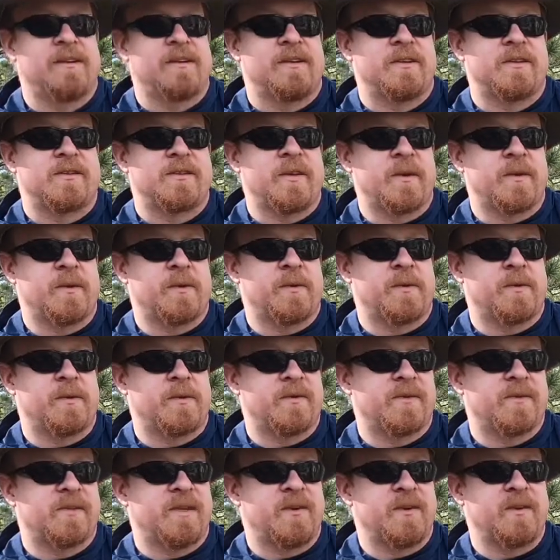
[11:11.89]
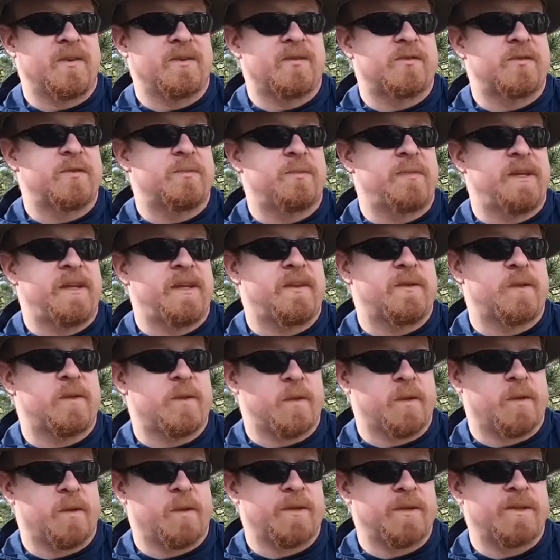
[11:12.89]
So skills should be
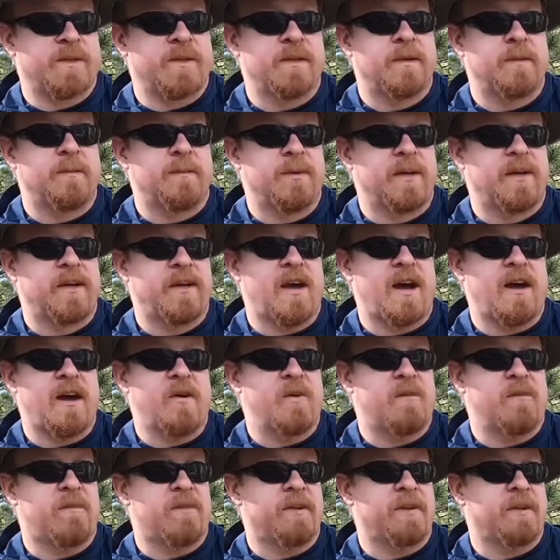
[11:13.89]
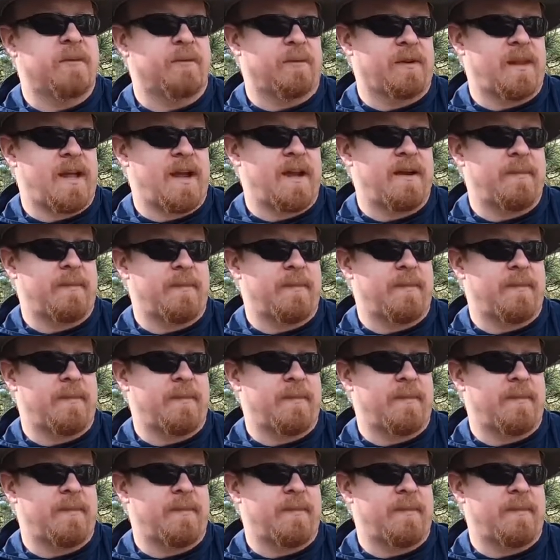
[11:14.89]
tools, but not overly relied upon.